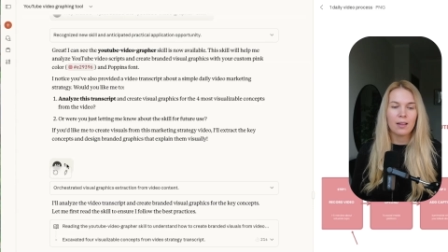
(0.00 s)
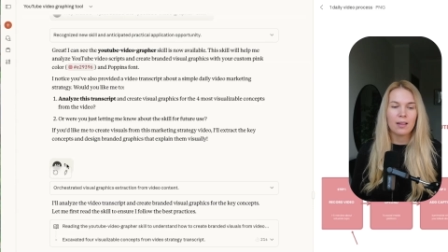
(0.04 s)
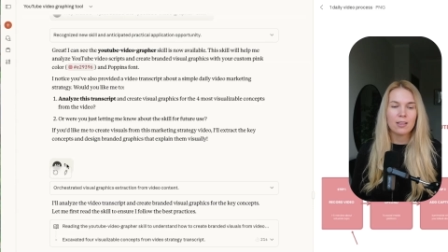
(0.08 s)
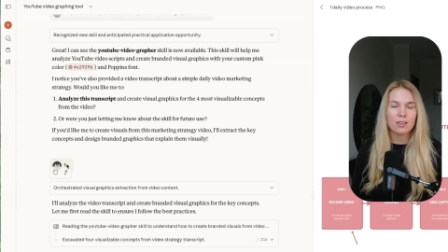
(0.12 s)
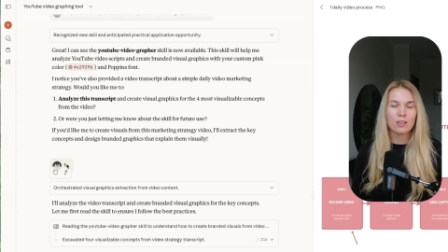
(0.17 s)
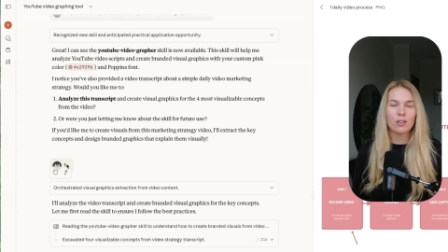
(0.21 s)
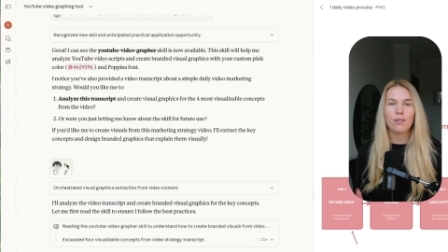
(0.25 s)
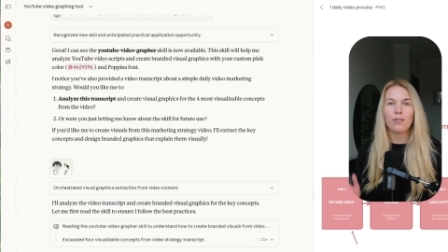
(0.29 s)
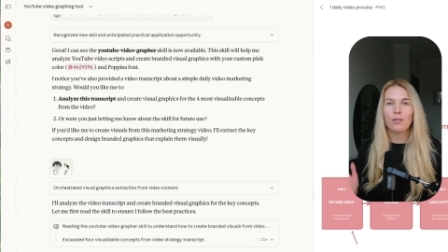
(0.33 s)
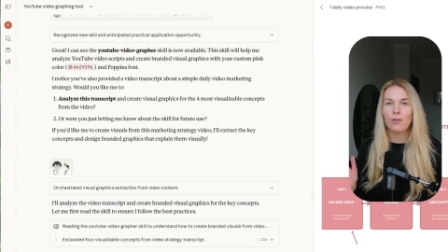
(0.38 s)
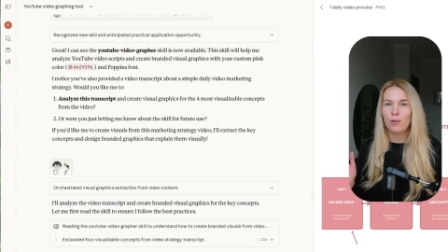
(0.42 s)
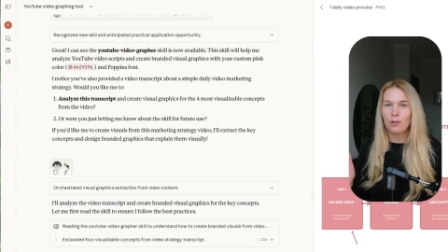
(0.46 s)

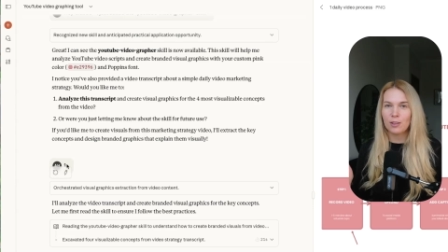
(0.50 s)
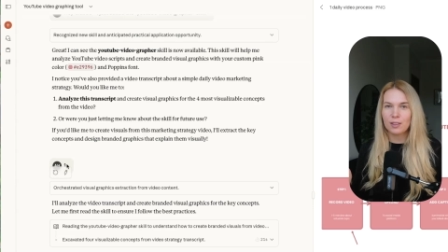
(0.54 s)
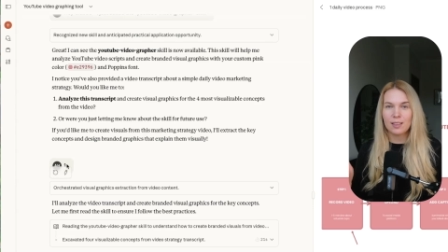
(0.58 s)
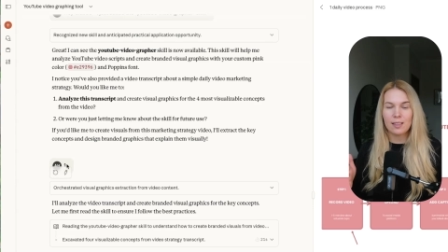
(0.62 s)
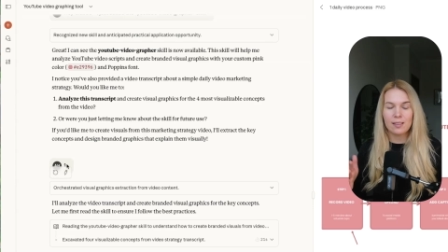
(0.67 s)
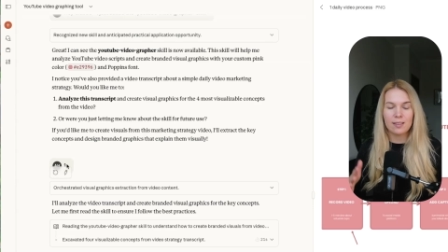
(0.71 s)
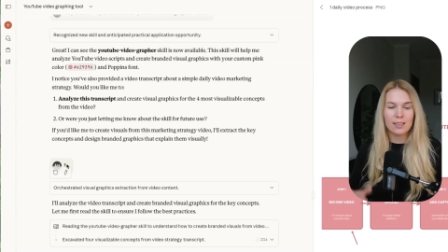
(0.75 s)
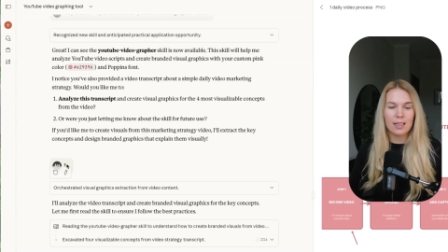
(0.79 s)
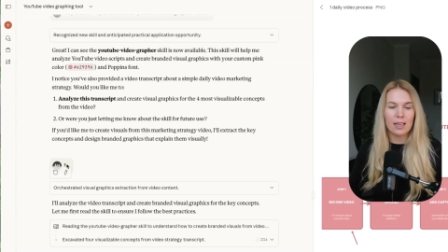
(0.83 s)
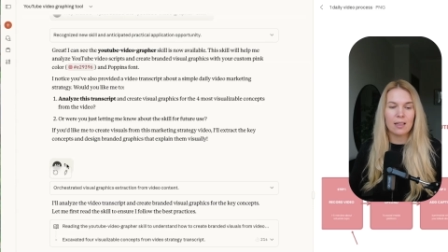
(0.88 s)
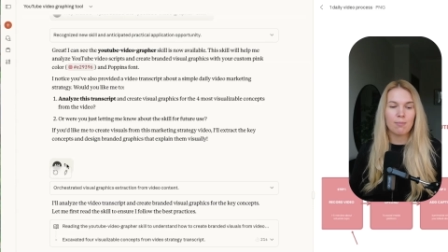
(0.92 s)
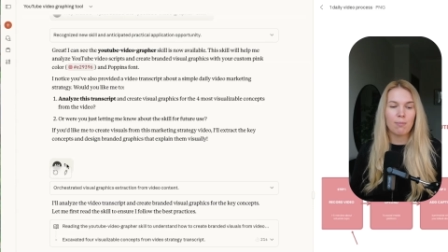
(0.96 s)
So of course I
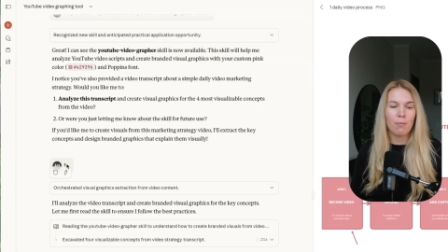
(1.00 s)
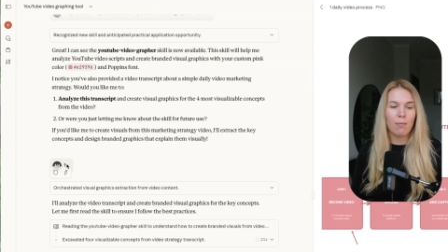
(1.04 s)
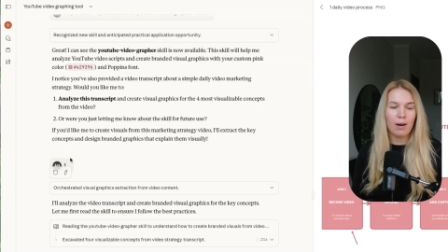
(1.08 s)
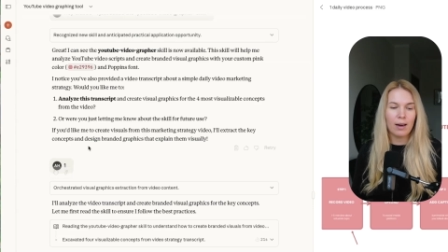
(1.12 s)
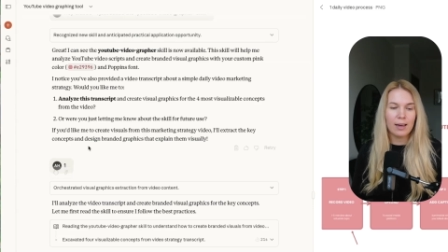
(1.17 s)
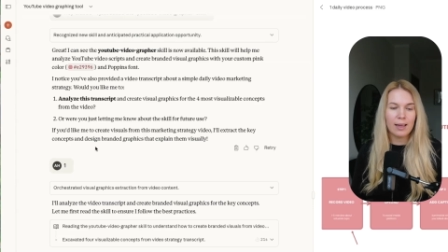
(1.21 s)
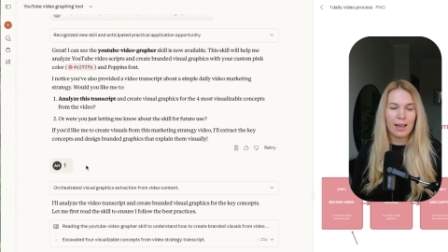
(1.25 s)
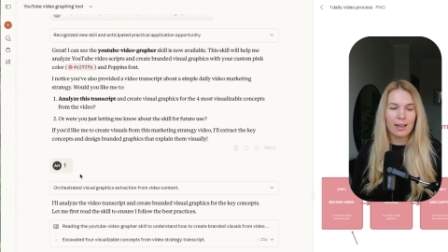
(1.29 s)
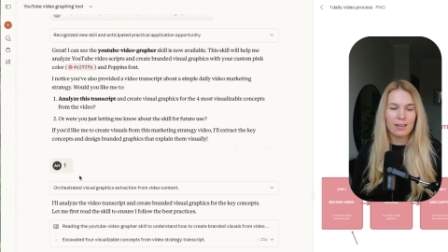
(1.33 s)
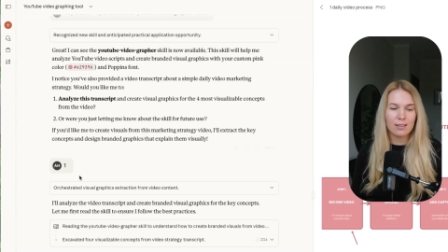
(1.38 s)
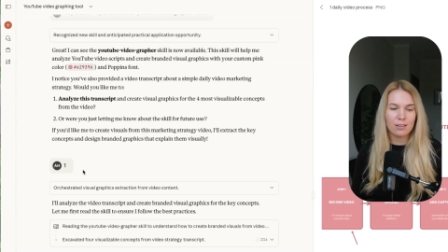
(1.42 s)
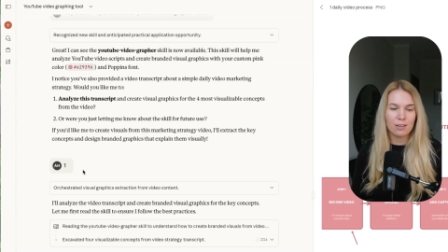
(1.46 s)
said, my
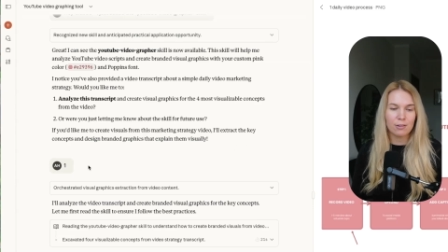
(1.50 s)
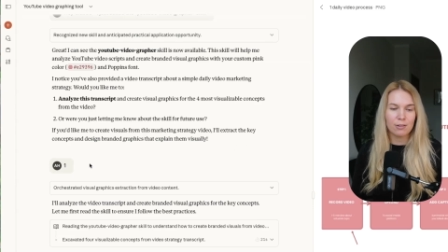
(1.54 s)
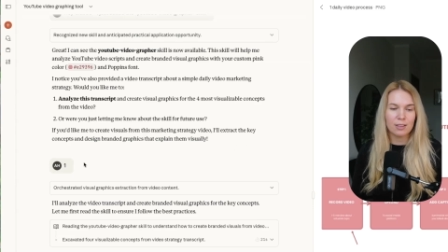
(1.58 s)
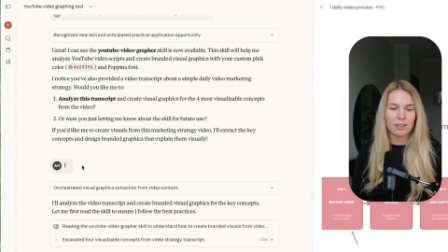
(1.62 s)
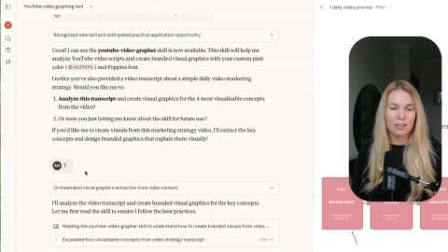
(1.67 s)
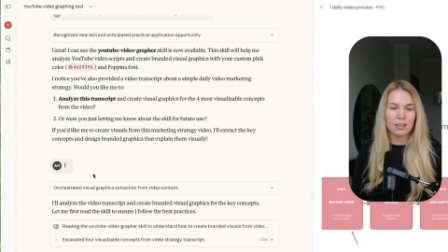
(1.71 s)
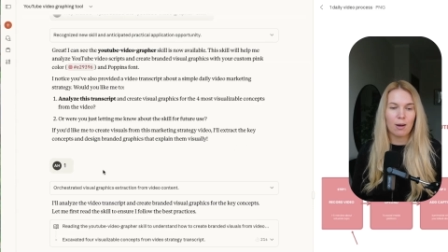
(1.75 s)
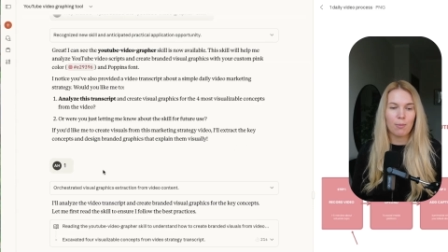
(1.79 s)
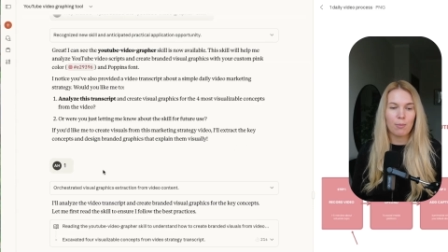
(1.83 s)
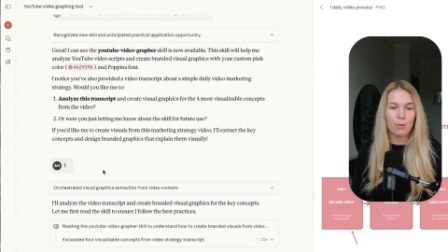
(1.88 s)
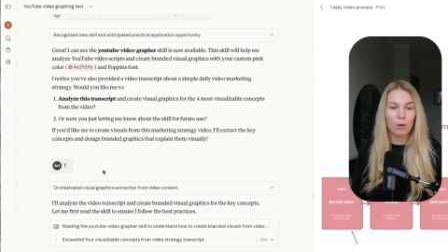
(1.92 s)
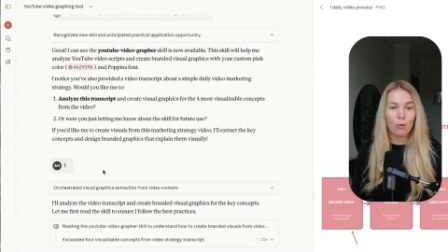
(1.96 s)
answer is
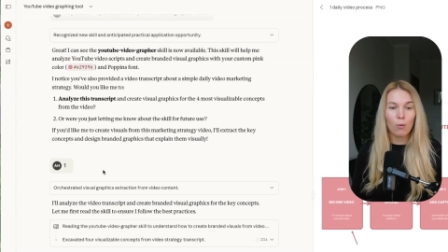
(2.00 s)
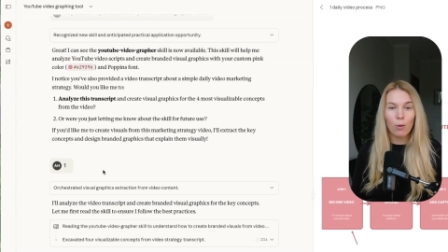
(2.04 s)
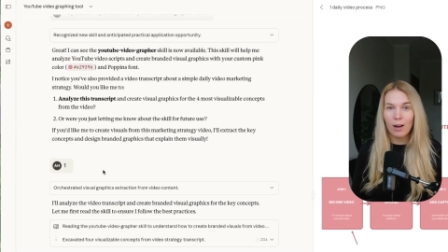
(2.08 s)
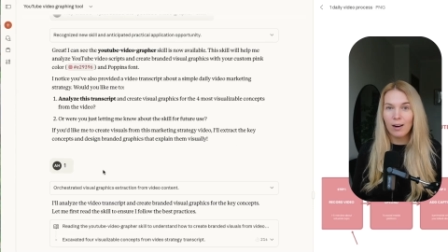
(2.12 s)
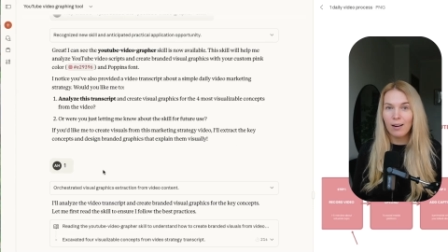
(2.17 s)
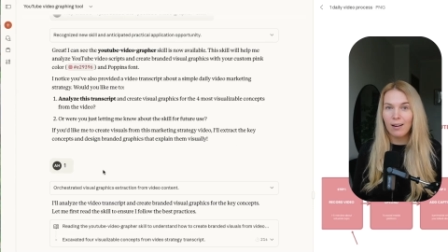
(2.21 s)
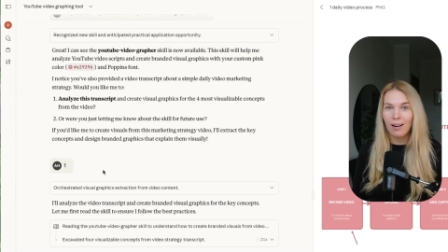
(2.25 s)
number one,